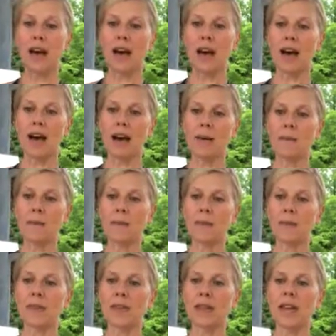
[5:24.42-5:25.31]

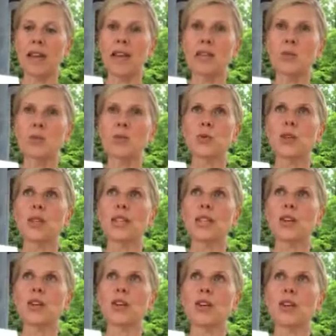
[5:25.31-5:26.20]
um, it's
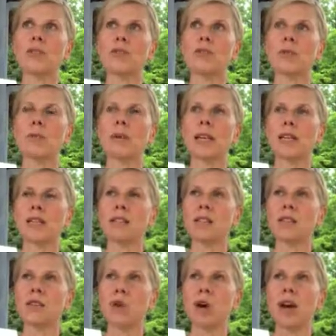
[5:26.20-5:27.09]
really good because
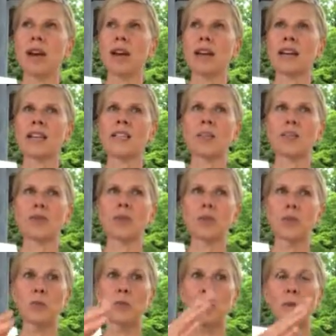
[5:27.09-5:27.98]
it's drying. It's
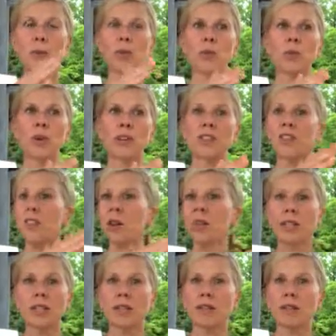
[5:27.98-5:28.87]
those people where
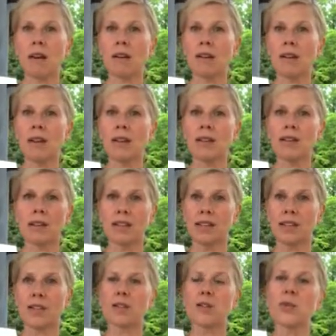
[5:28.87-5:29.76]
salty is not good
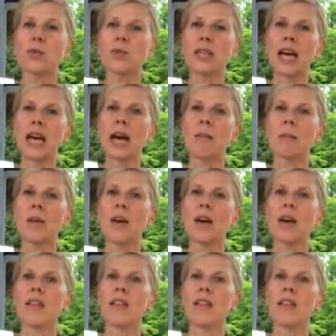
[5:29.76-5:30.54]
because they're too damp.